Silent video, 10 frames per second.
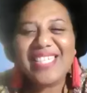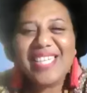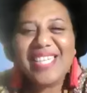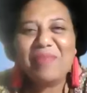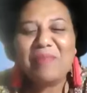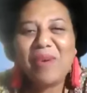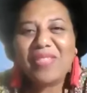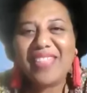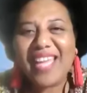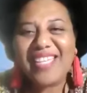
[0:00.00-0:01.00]
a little bit
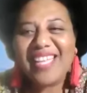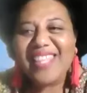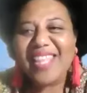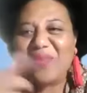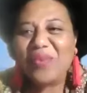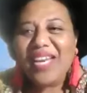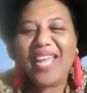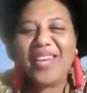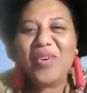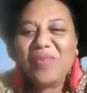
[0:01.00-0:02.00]
about that, and then we'll
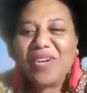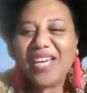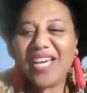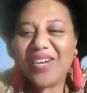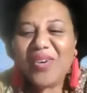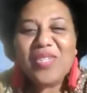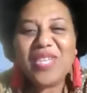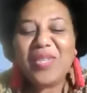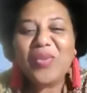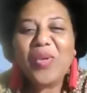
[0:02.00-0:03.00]
hand over, go
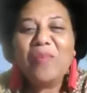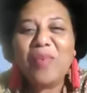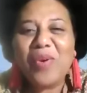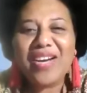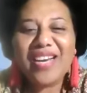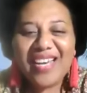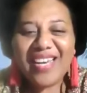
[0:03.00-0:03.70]
straight to your book,